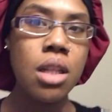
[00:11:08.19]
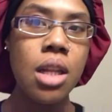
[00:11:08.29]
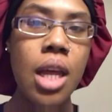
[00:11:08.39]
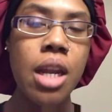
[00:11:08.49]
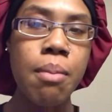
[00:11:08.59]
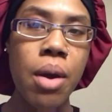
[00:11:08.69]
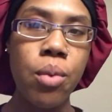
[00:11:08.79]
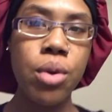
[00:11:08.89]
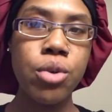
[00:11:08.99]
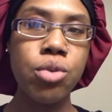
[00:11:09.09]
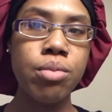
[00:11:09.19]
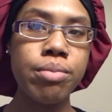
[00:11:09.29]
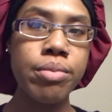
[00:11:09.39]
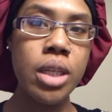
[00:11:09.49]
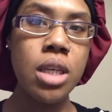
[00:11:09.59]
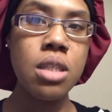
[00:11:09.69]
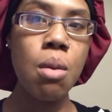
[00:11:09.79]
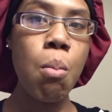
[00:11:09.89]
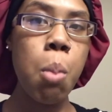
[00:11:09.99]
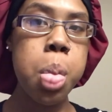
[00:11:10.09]
the light in my room is
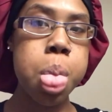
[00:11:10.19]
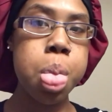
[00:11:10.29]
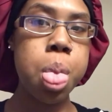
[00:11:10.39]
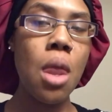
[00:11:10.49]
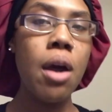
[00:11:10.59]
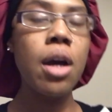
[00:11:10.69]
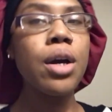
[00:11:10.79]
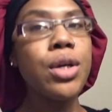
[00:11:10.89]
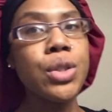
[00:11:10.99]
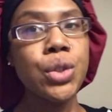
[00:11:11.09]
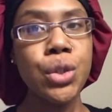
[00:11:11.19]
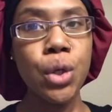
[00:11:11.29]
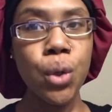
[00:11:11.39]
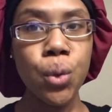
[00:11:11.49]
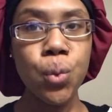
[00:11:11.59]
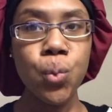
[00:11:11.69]
so.